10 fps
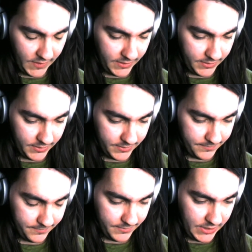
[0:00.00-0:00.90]

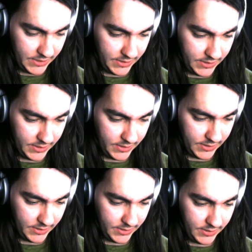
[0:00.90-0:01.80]
um,
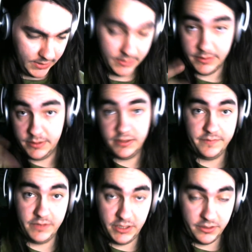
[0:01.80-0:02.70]
on a
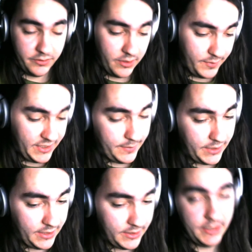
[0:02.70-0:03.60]
video and blah
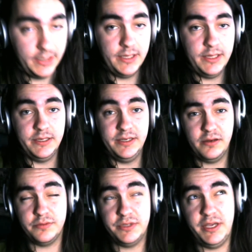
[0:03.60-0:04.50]
blah. Never
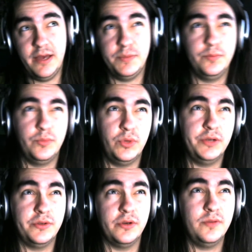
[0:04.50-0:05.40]
really happened. Brought
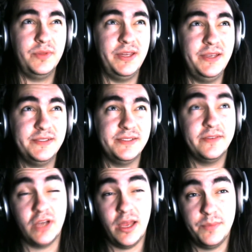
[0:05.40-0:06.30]
to her place.
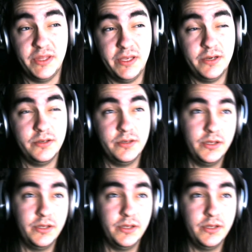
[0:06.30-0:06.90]
Never happened there.